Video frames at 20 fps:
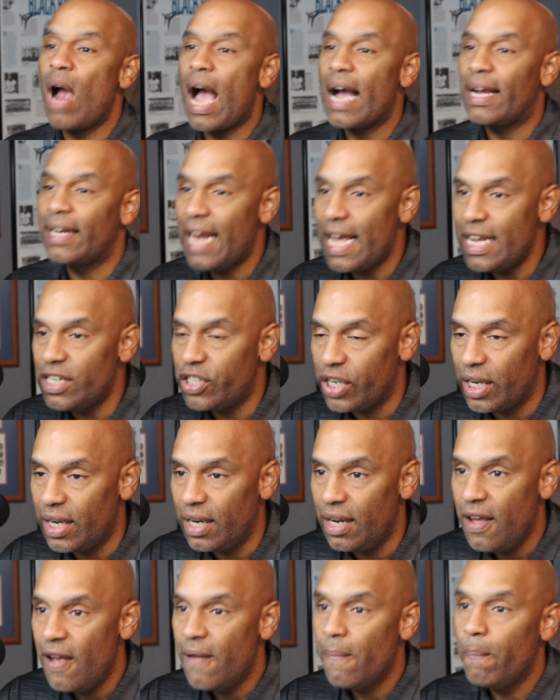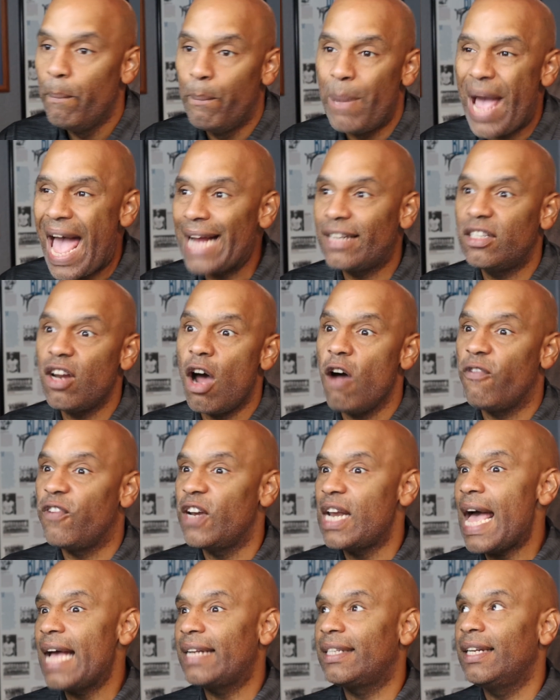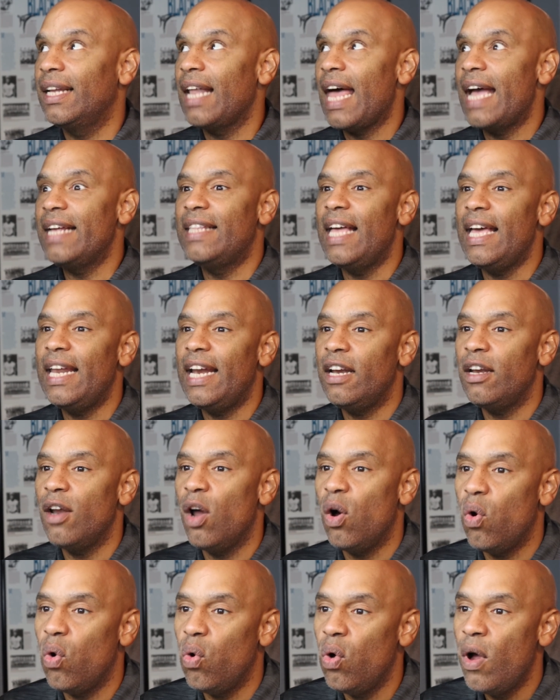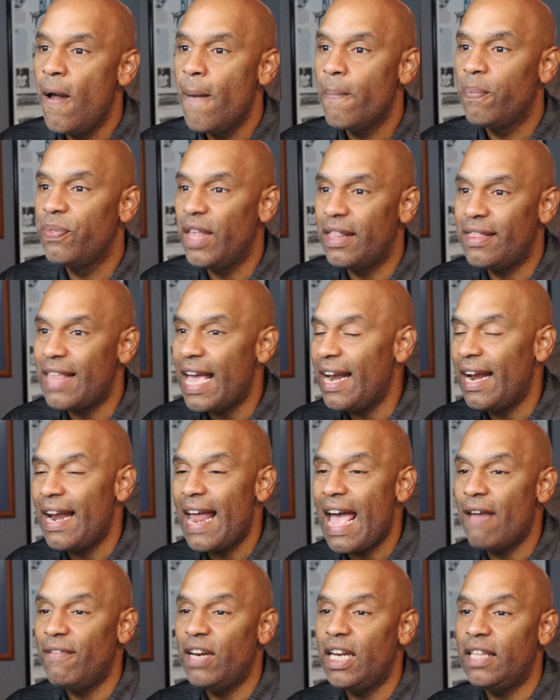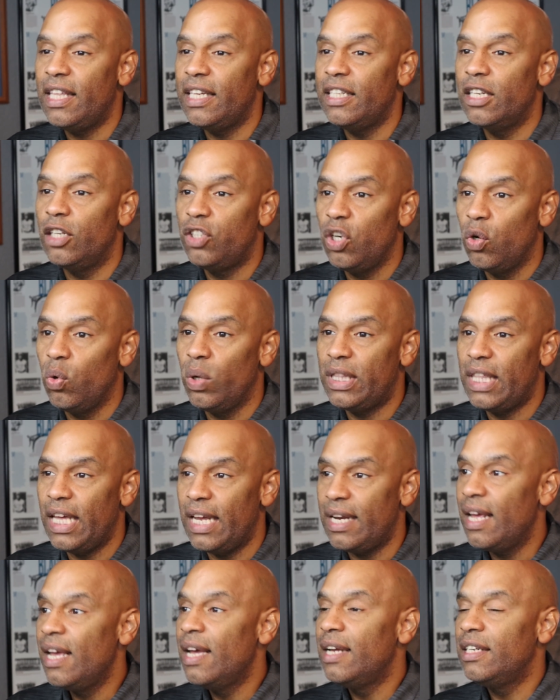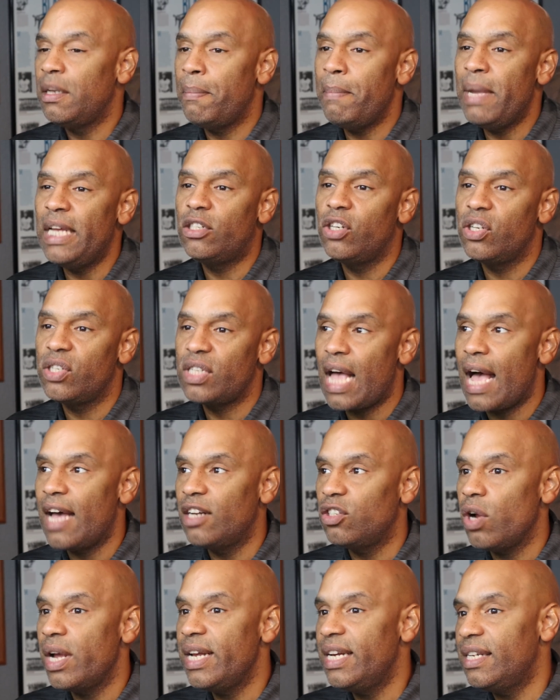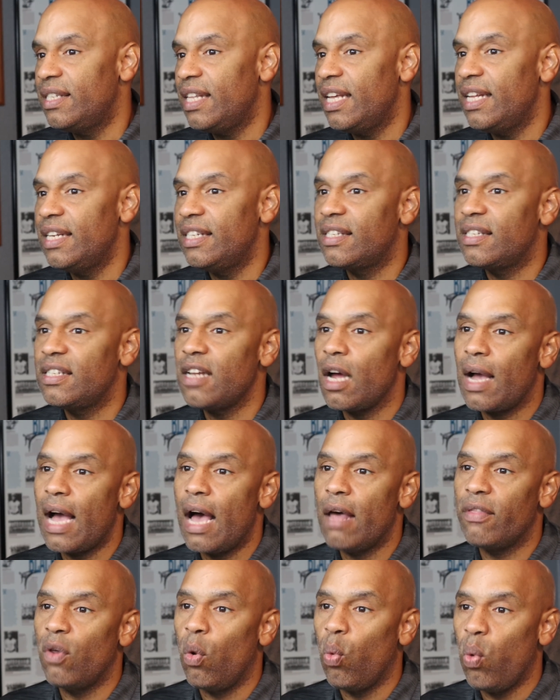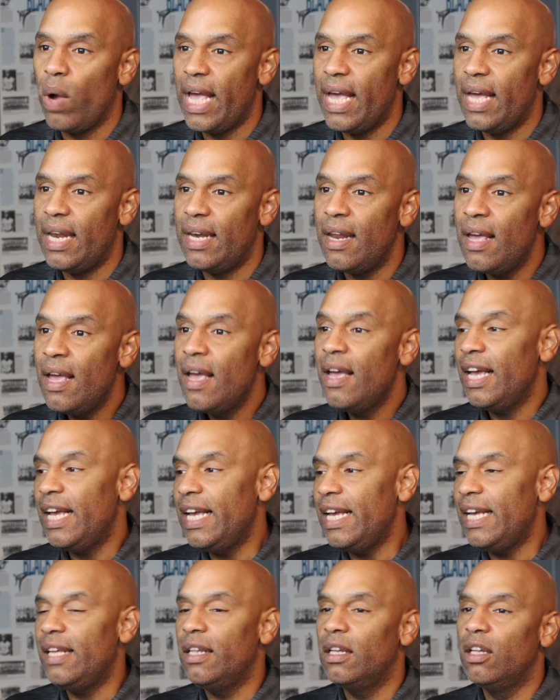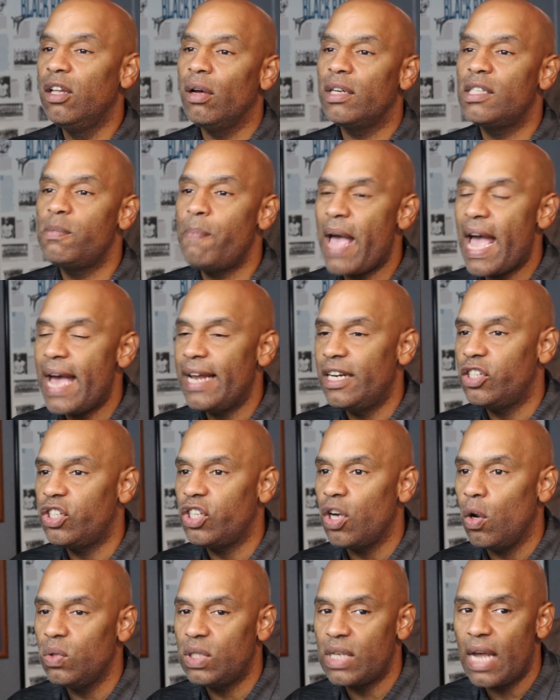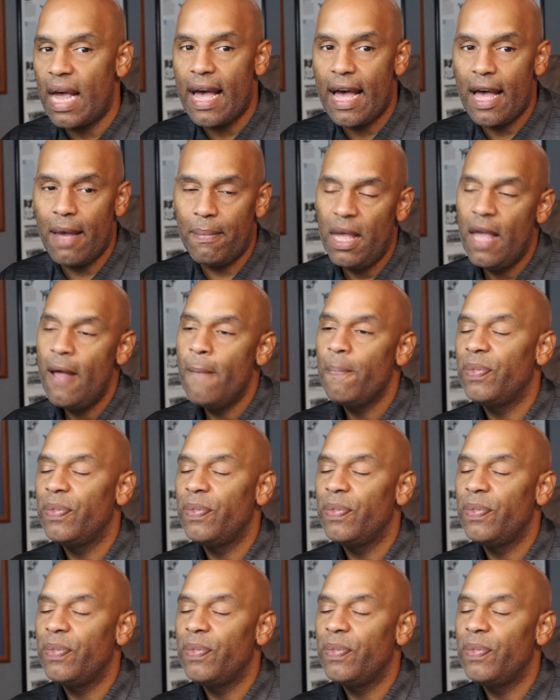Roc Nation backed off and acted like they didn't know that they didn't have anything to do with it. Demetrius Andrade is then stuck out in the wind. He looks bad to Showtime.